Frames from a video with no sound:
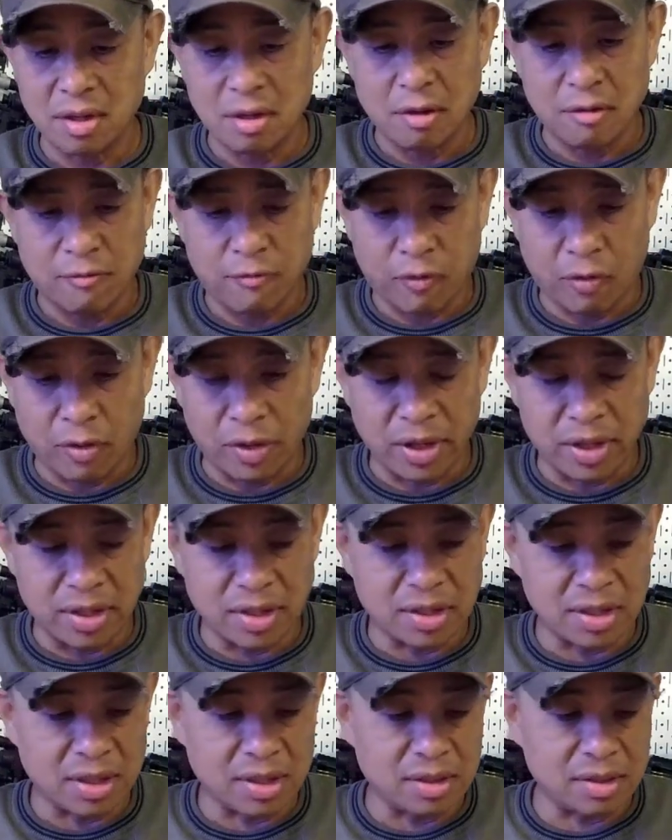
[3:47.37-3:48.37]
foreign; it
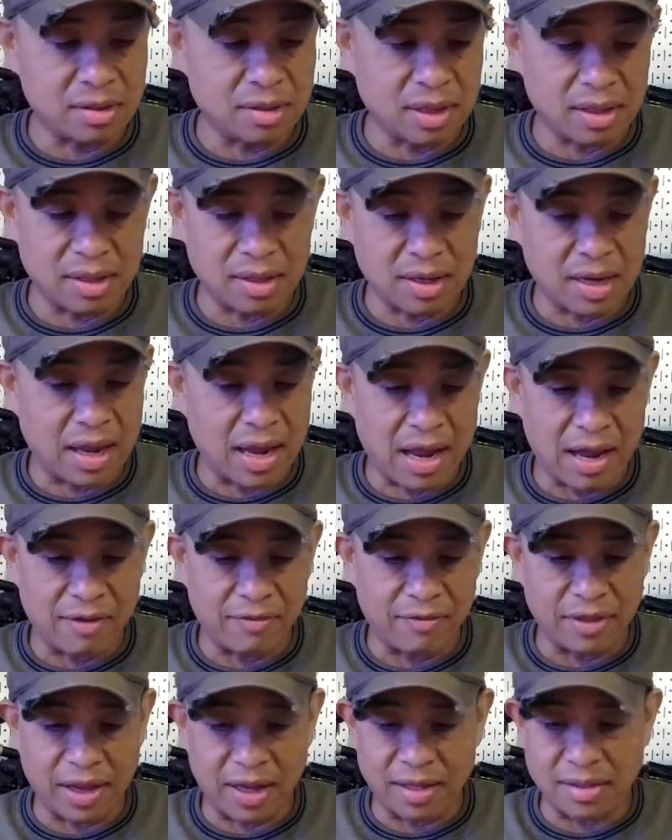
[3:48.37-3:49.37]
didn't
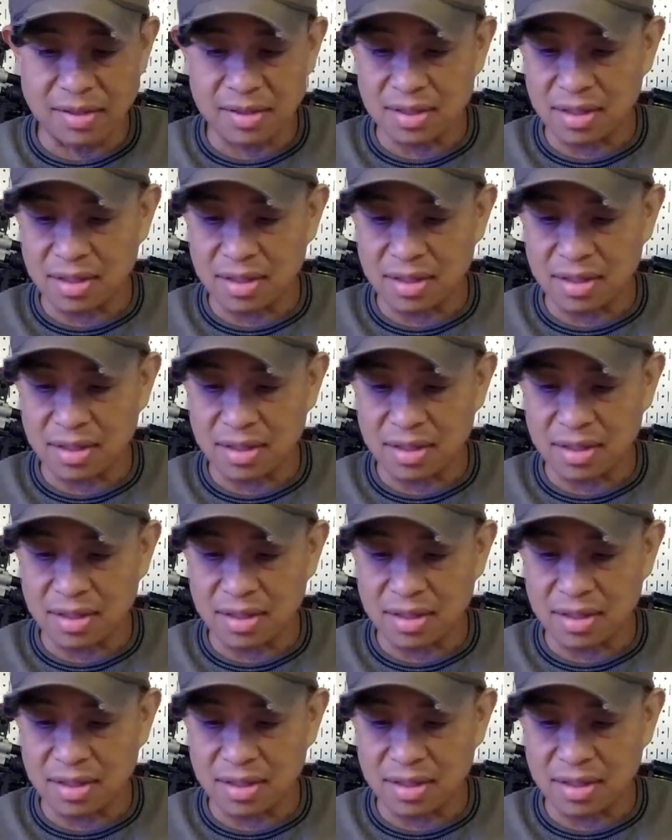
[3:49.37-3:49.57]
have that